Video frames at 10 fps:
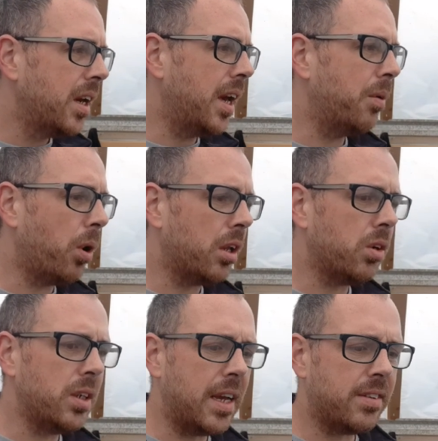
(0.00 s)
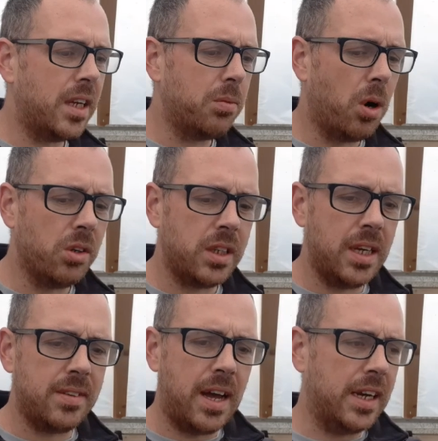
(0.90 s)
What I done yesterday
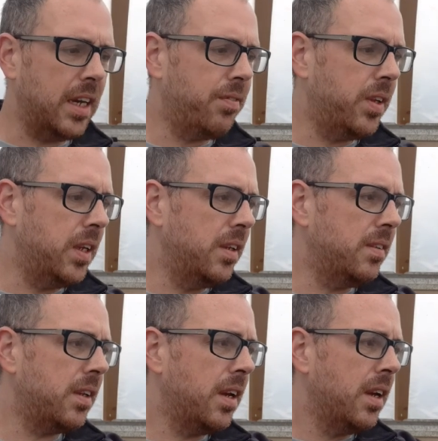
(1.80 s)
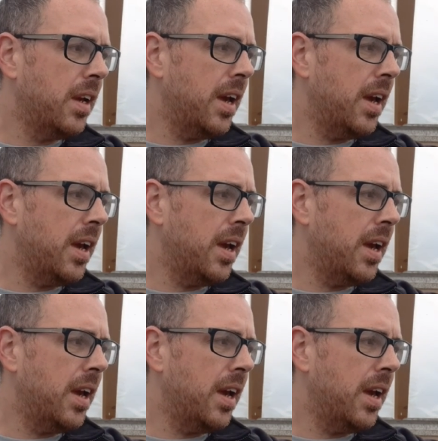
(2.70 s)
is I give these